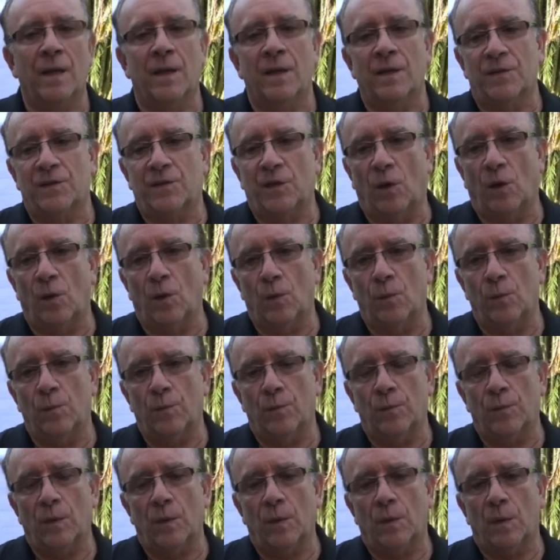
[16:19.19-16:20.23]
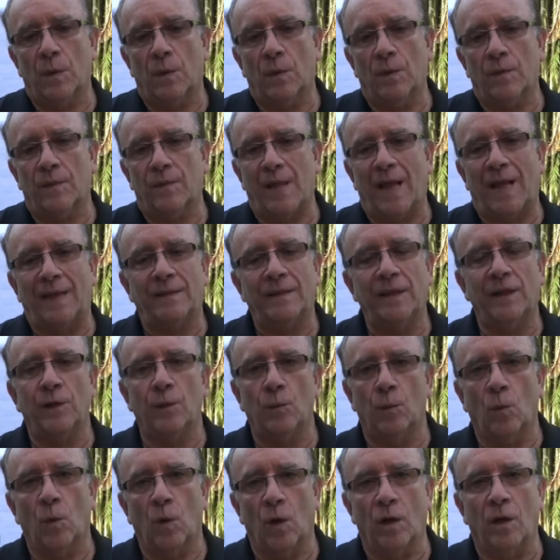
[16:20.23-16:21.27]
So that
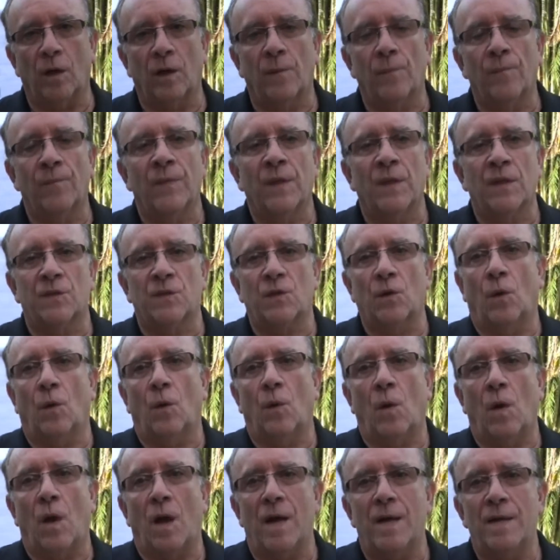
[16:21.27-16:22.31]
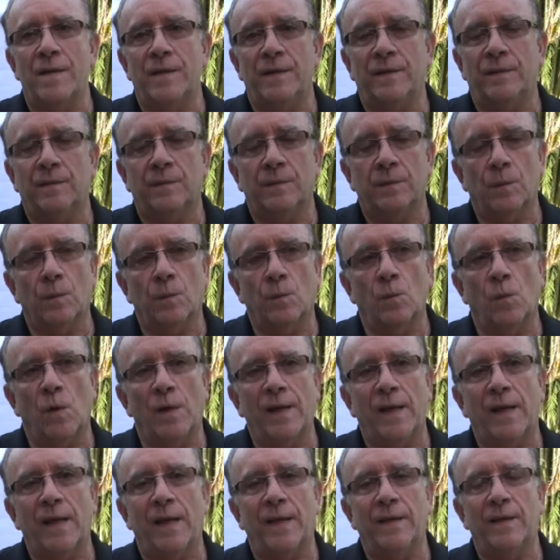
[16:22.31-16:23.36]
didn't work. So I went
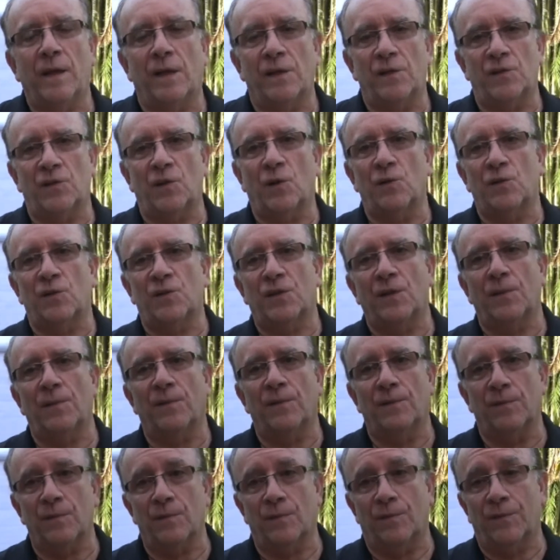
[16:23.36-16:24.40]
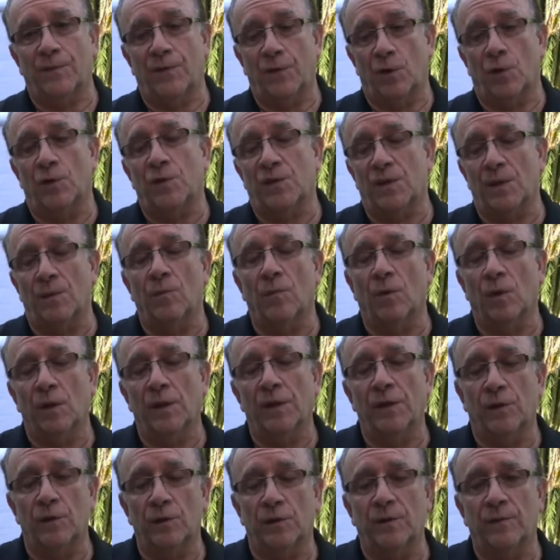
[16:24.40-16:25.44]
ahead and I searched for some really
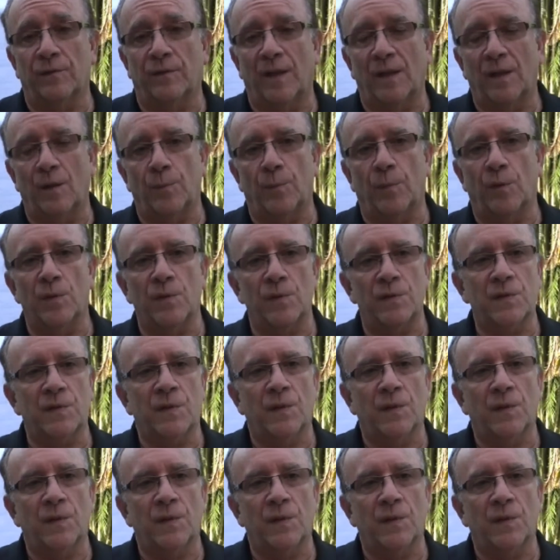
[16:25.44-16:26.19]
good developers,